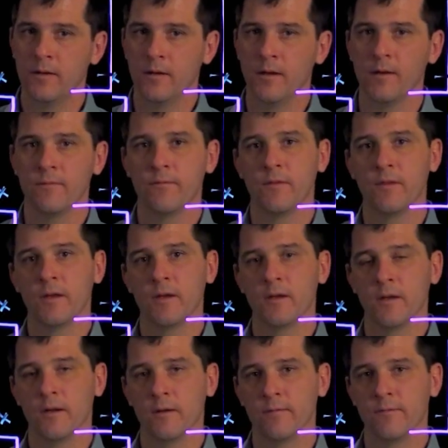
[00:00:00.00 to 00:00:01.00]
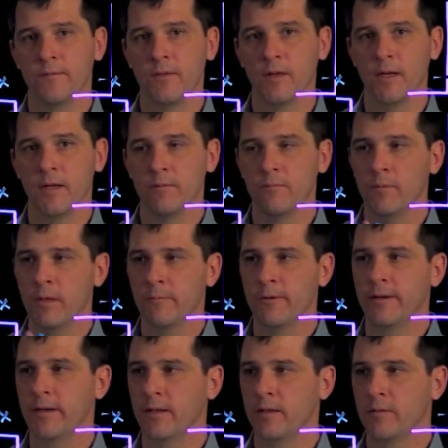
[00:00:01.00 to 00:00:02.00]
of that
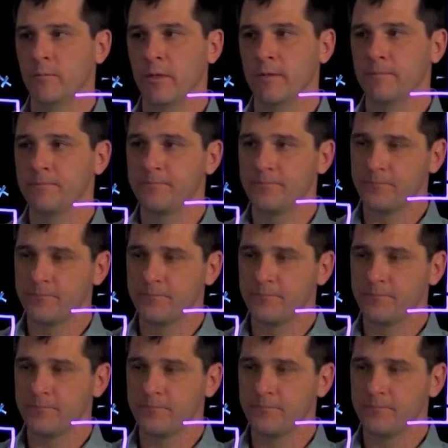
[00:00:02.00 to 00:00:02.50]
memory element.